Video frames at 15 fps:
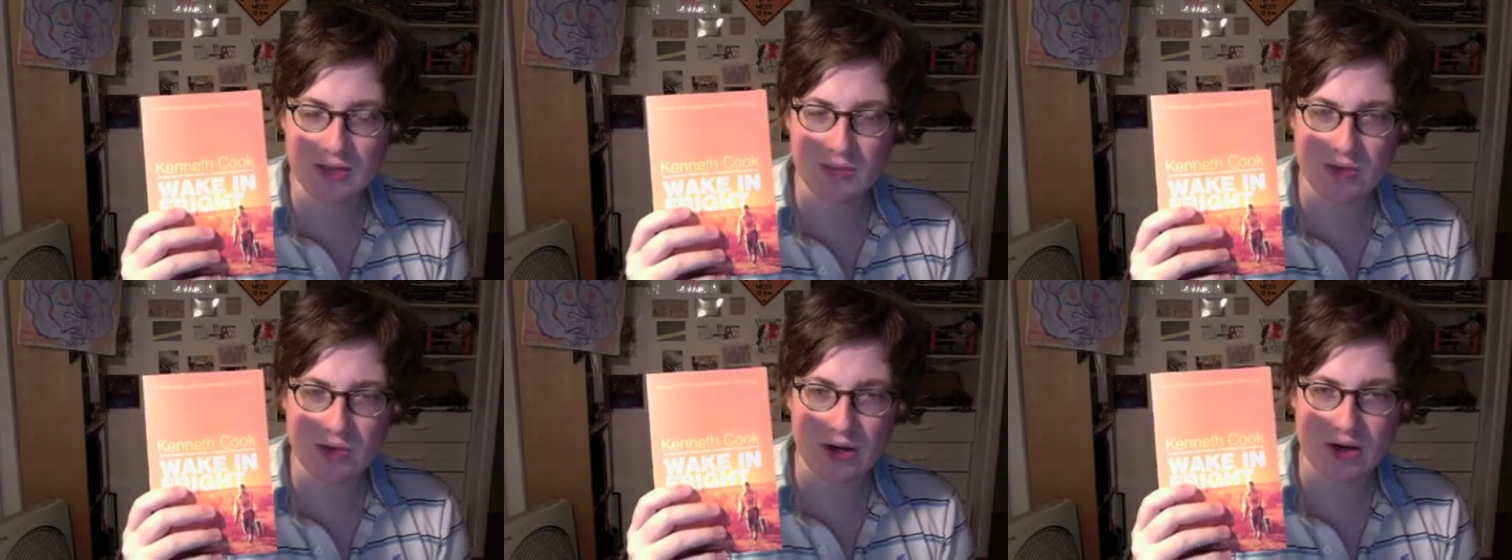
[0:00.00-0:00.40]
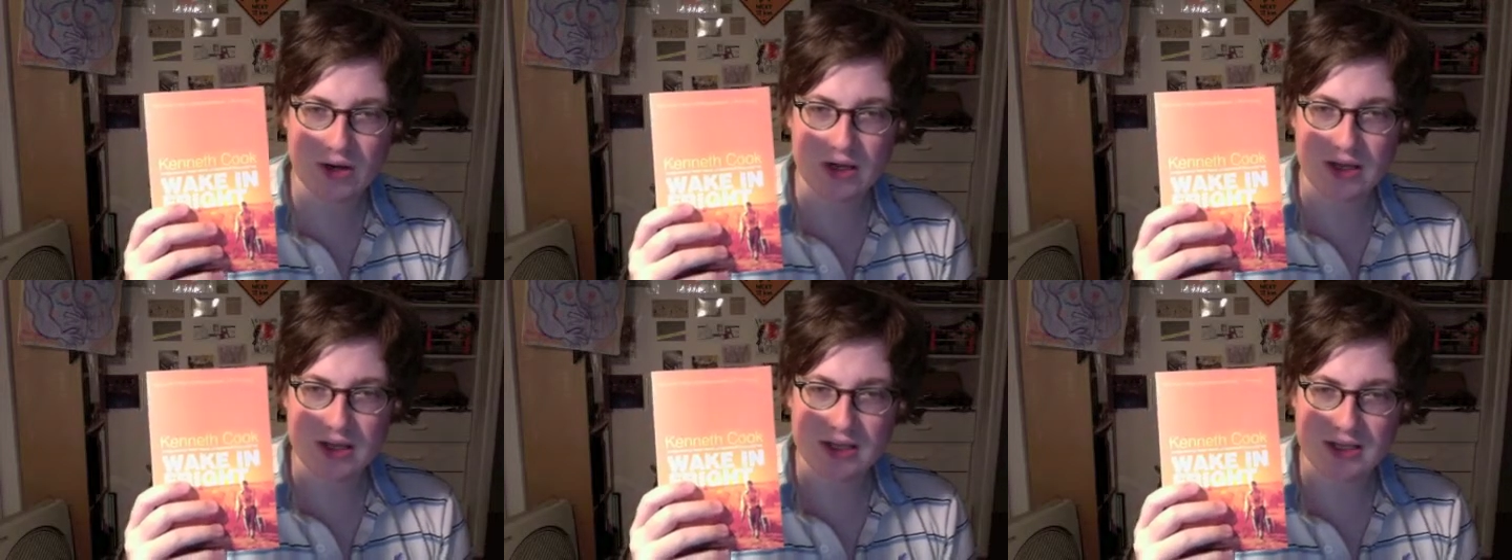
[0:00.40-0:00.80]
But
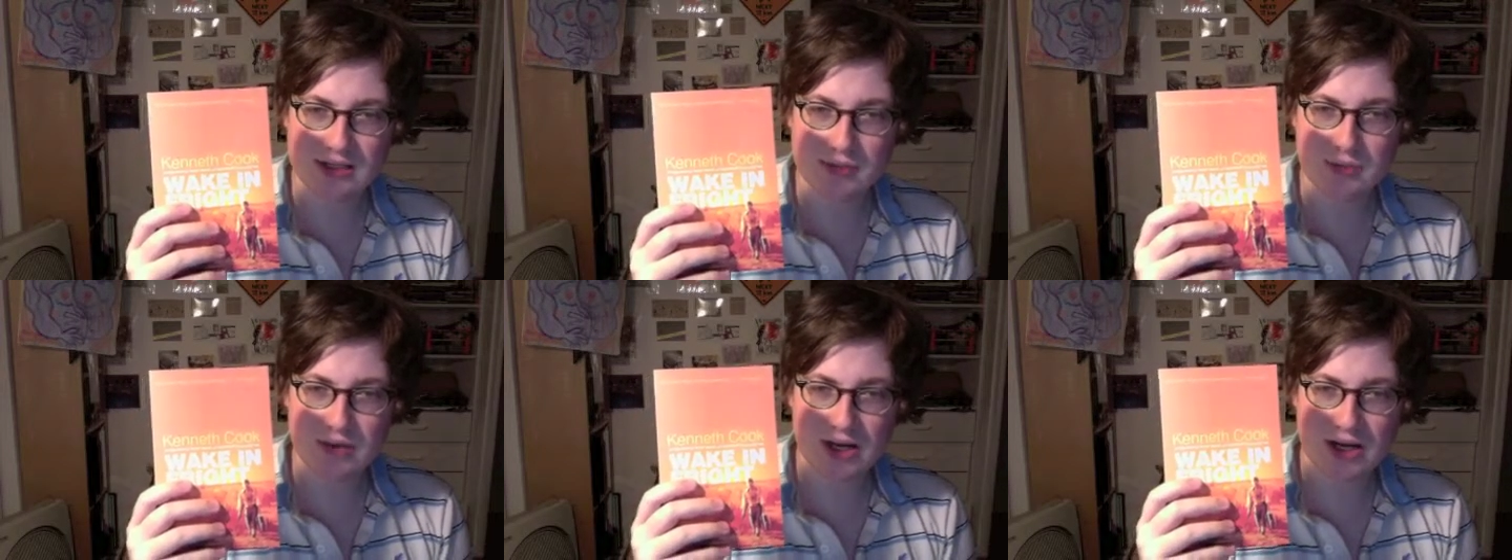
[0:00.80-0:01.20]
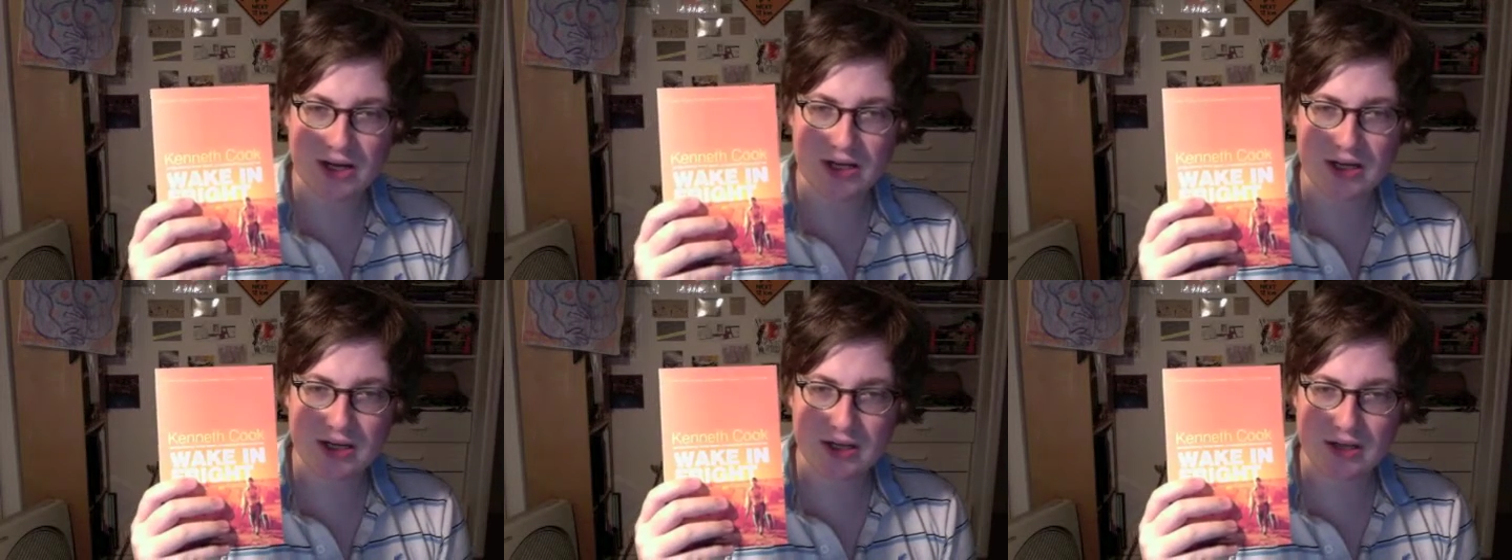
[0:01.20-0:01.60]
there's a
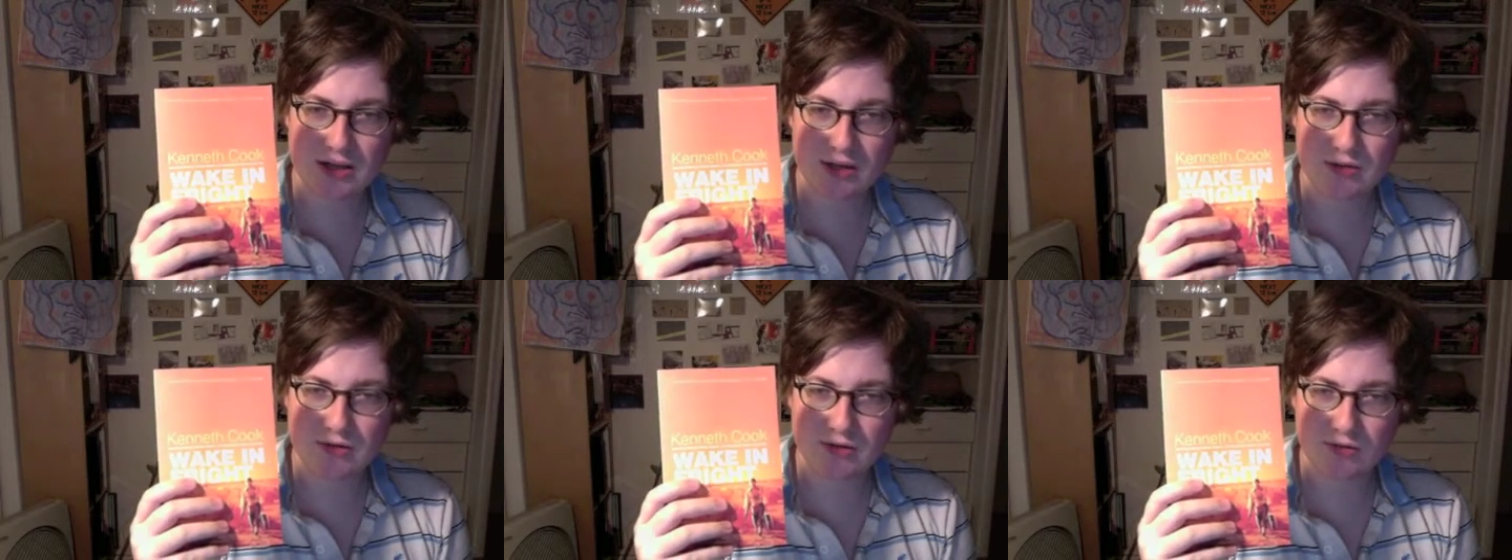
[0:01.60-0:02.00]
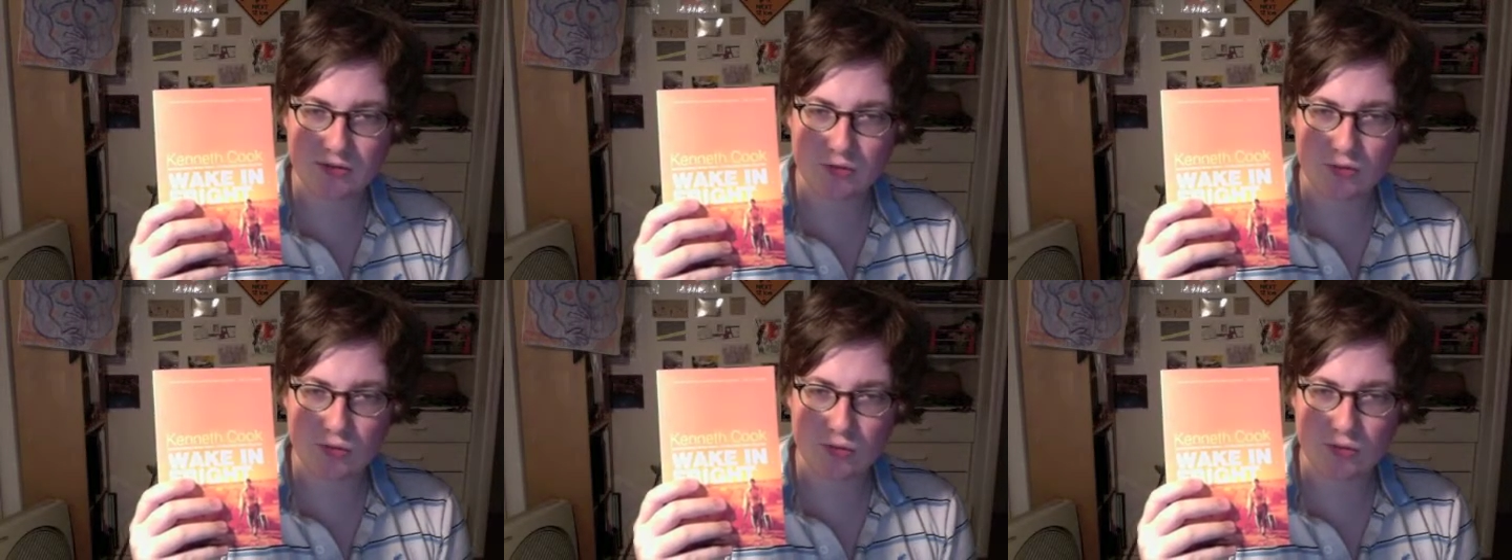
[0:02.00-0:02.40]
part in the
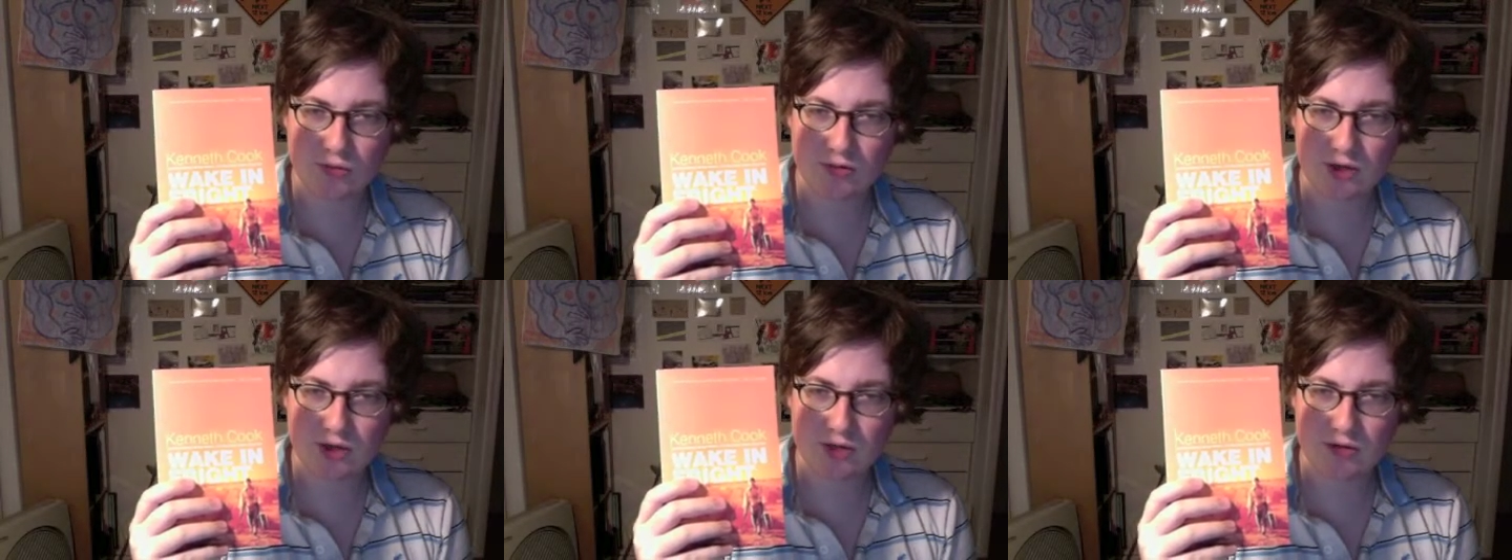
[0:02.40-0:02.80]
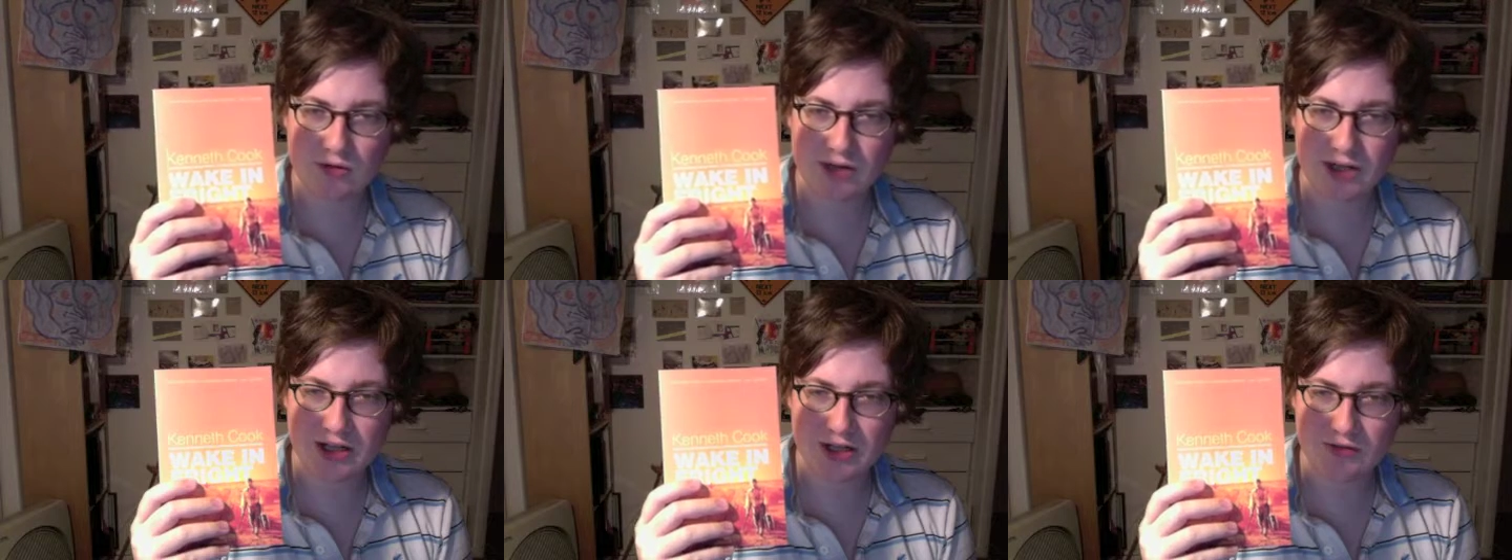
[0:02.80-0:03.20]
novel "You Only
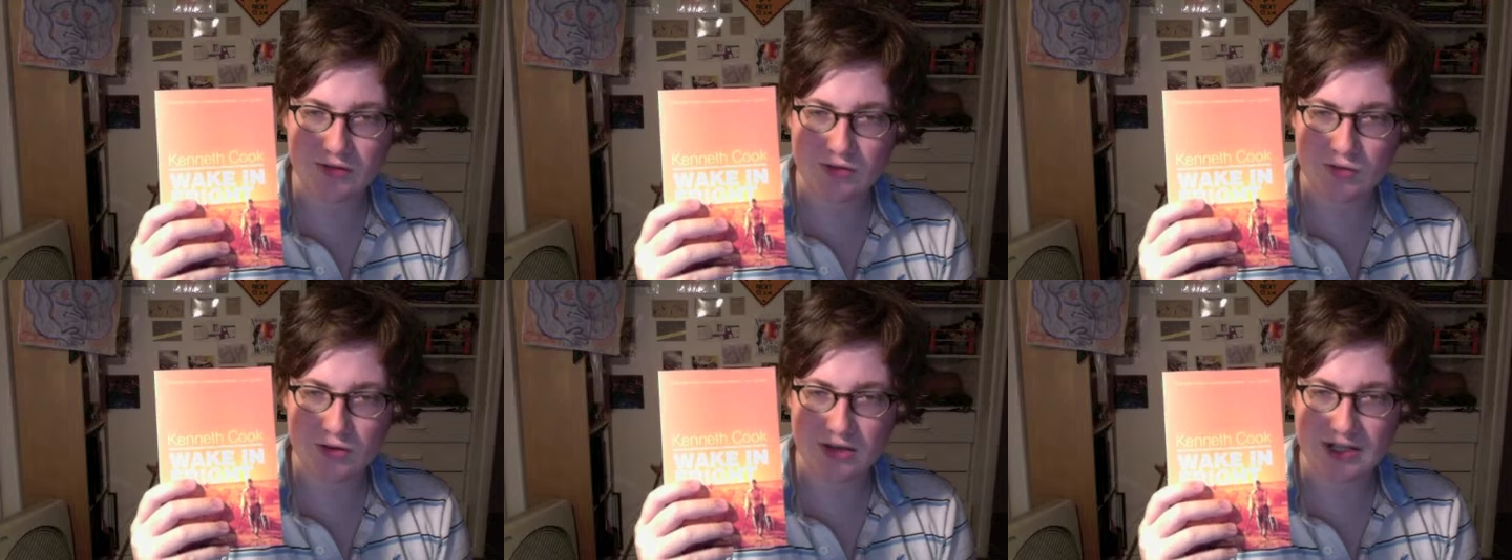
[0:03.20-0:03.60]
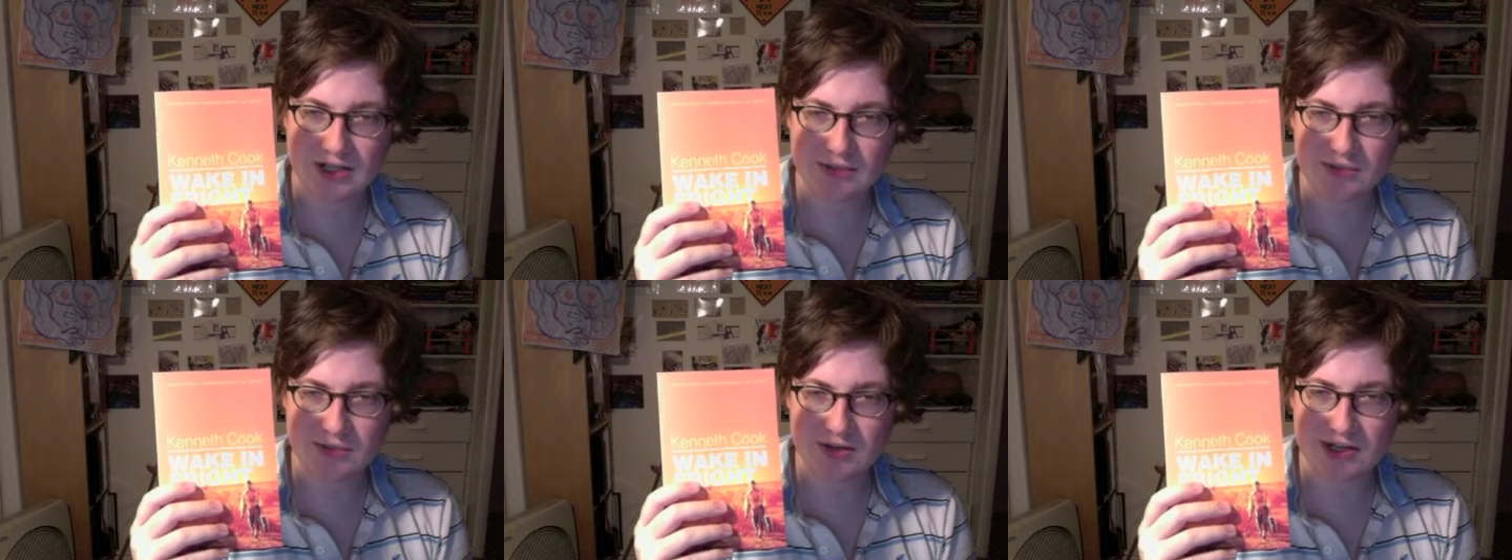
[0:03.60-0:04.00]
Live Twice"
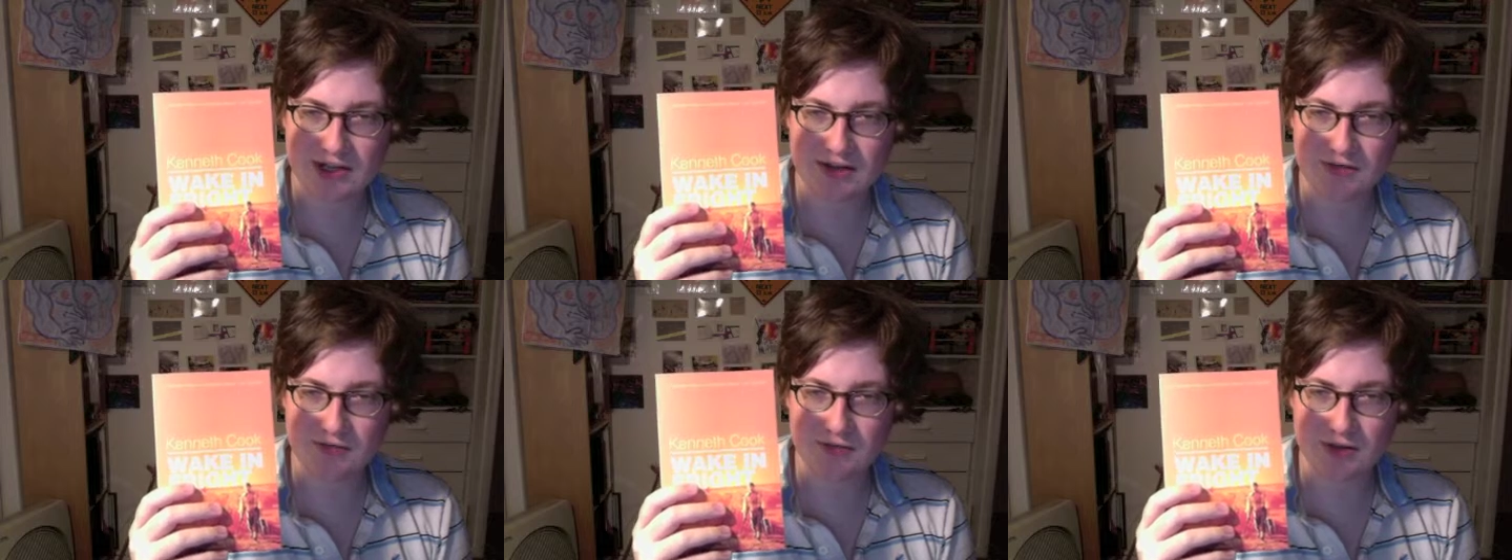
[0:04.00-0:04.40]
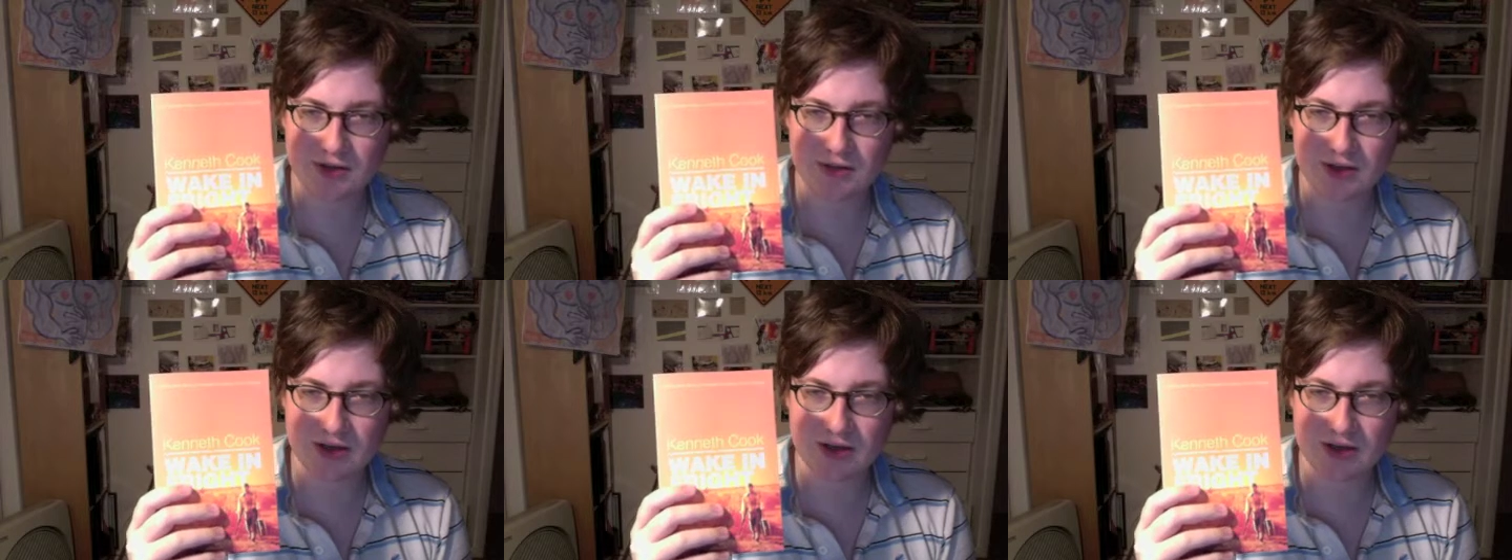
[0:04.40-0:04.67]
by Ian Fleming,